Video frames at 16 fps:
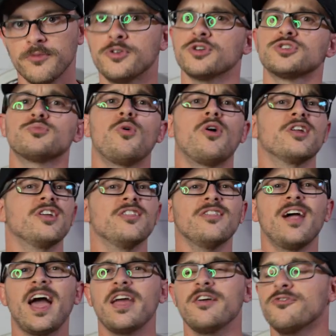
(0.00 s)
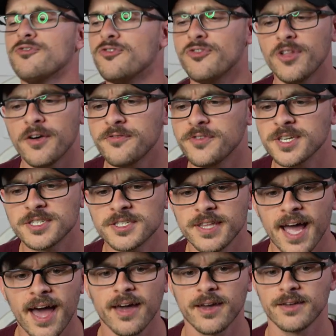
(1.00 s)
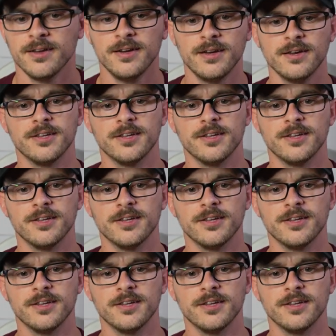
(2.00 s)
If you're just wanting a light, fluffy snack,